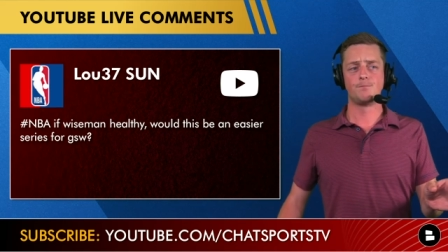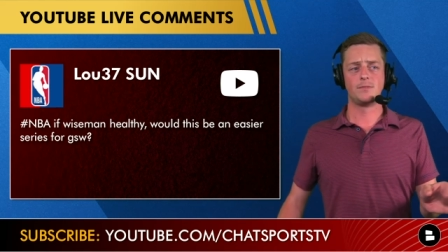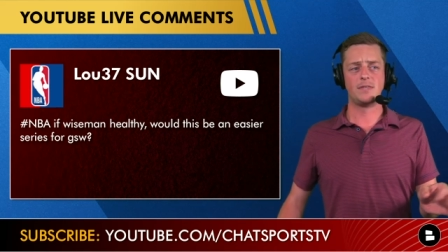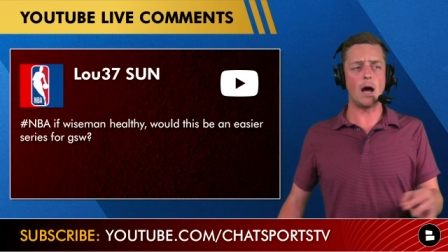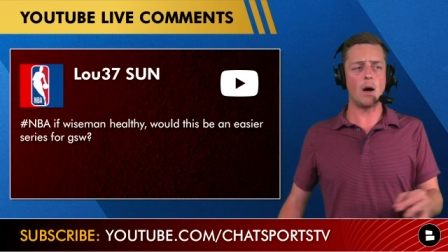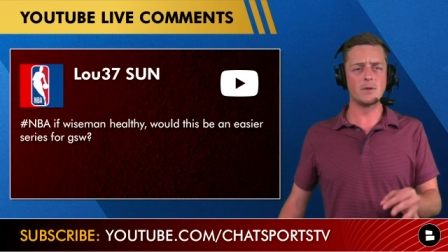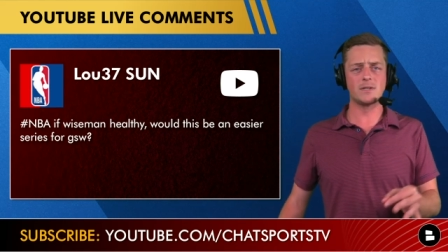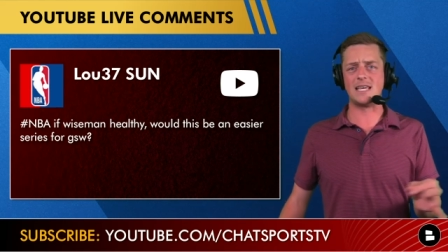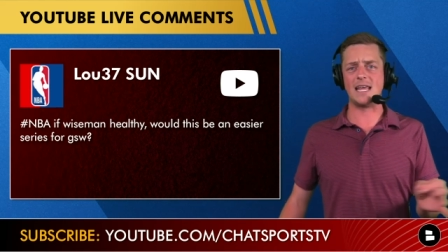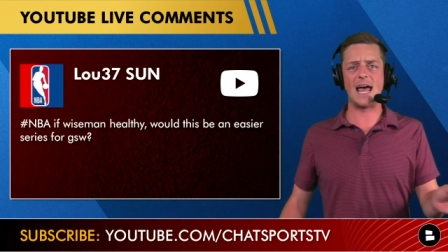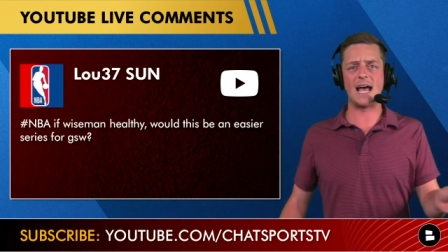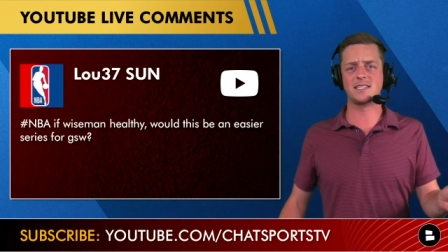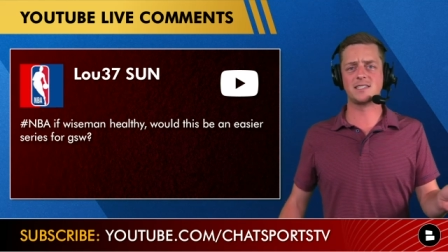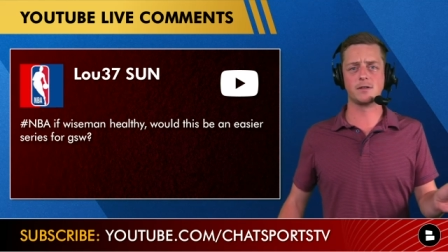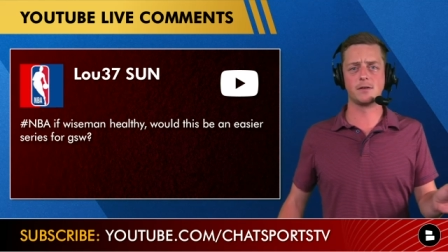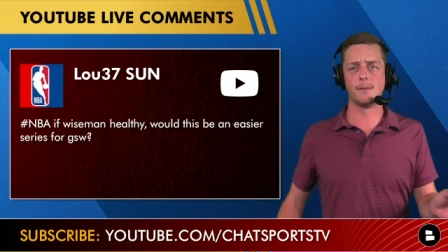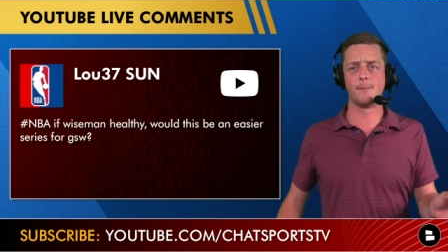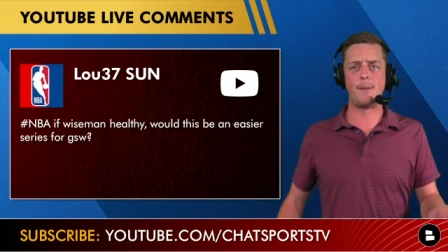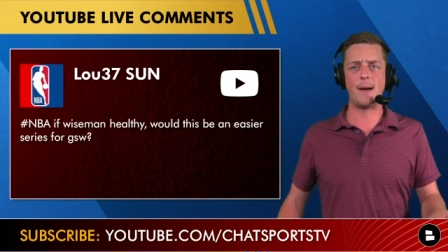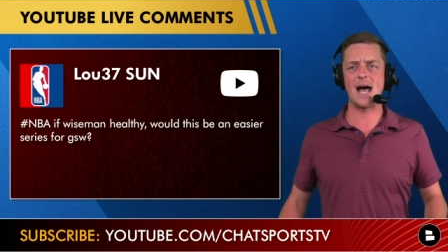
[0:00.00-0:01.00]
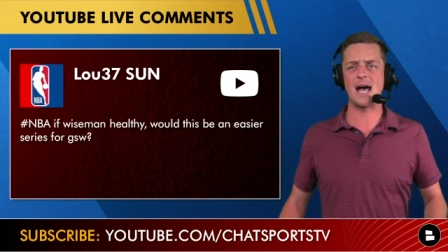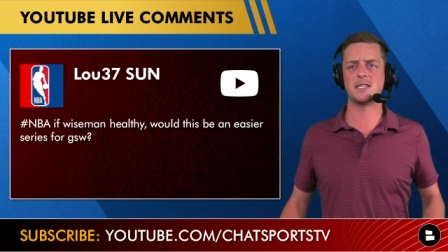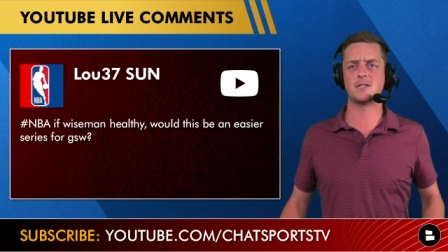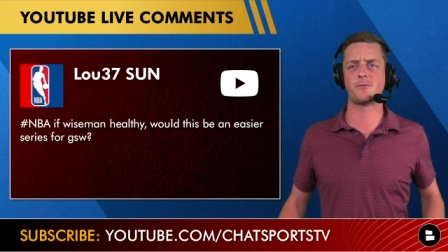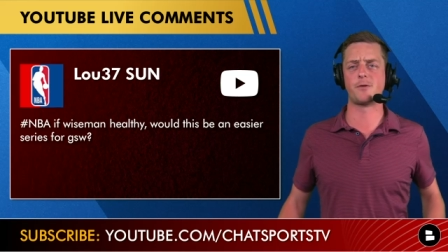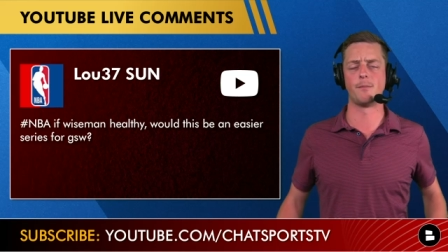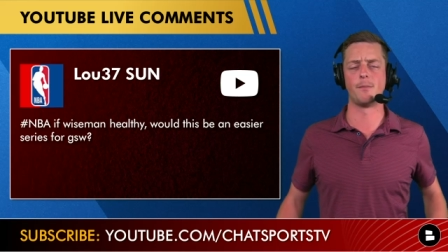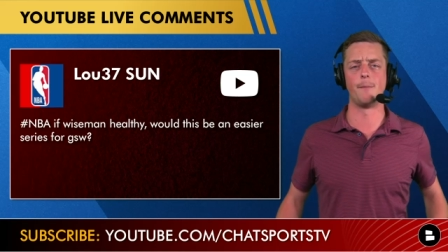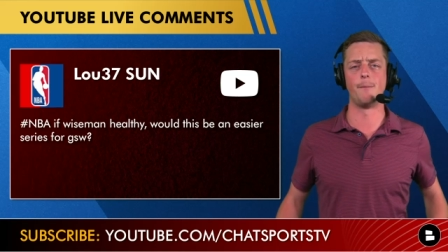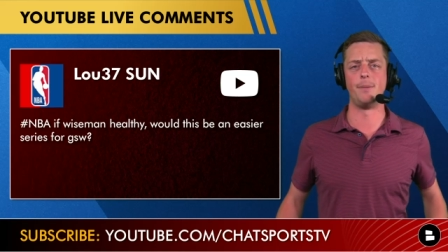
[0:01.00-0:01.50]
that was an excellent pass
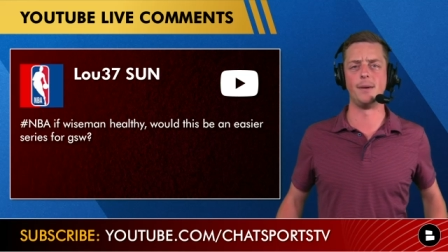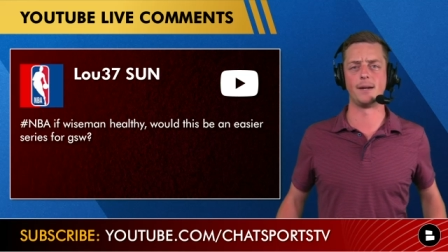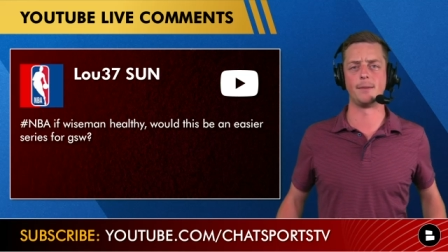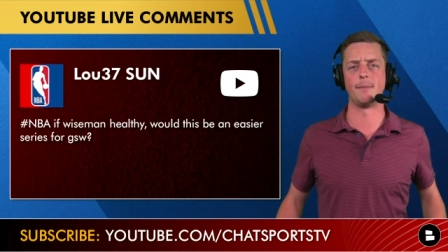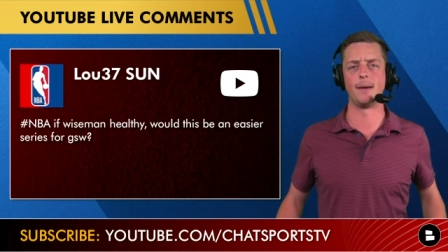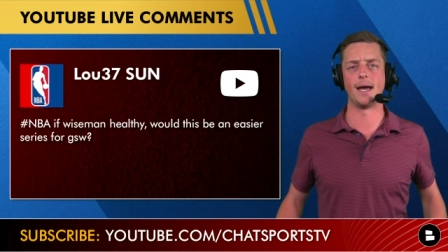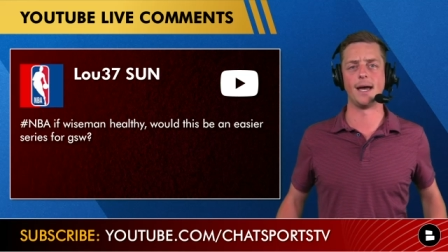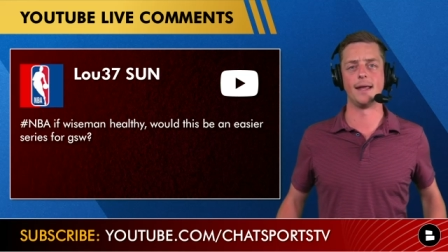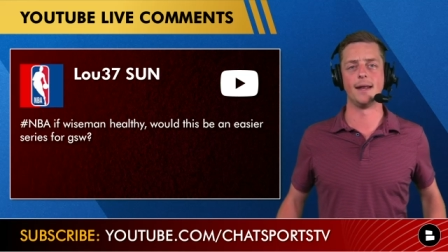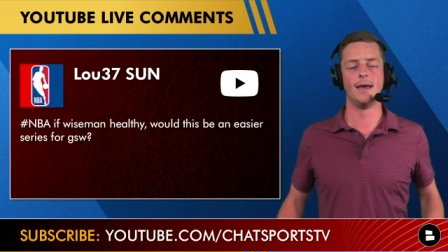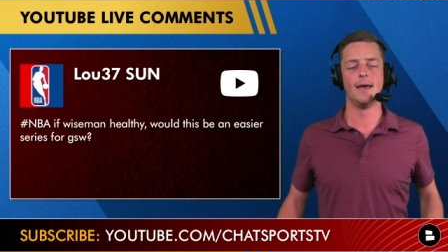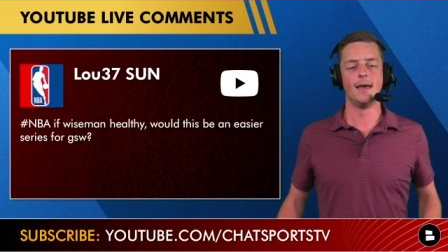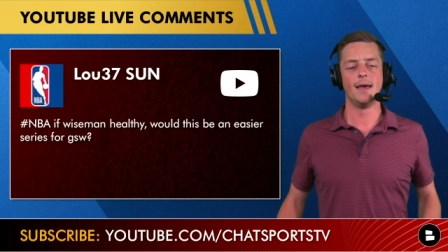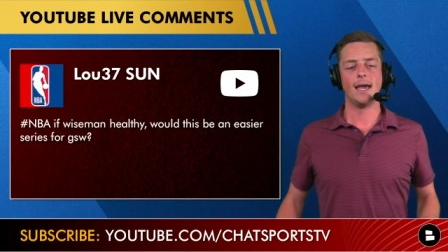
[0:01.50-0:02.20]
from a big man.